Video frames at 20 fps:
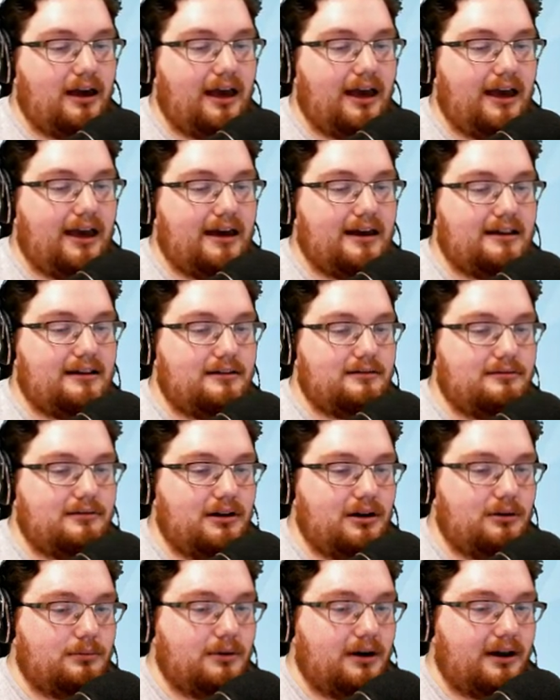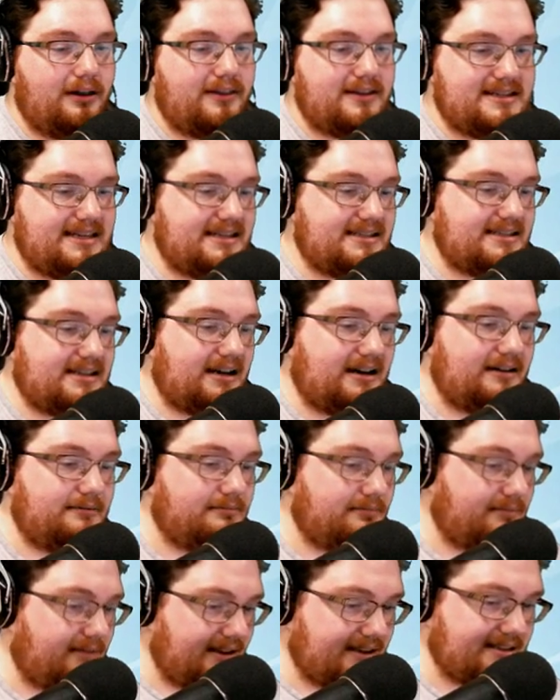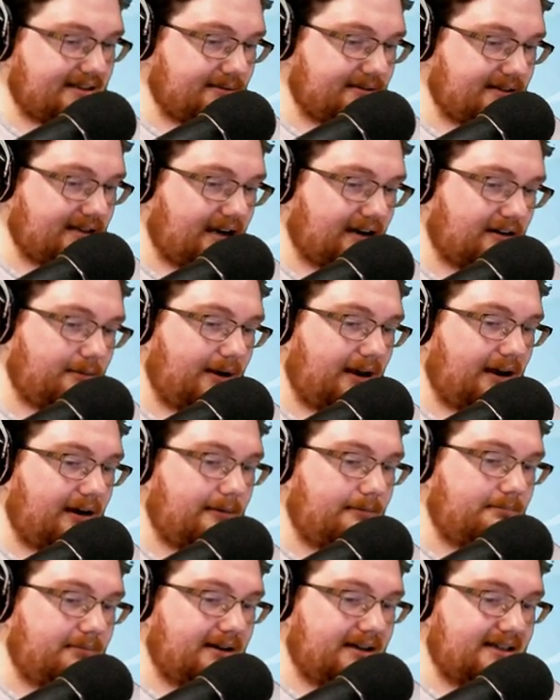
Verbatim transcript: And, you know, uh, this hits on things that we talked about,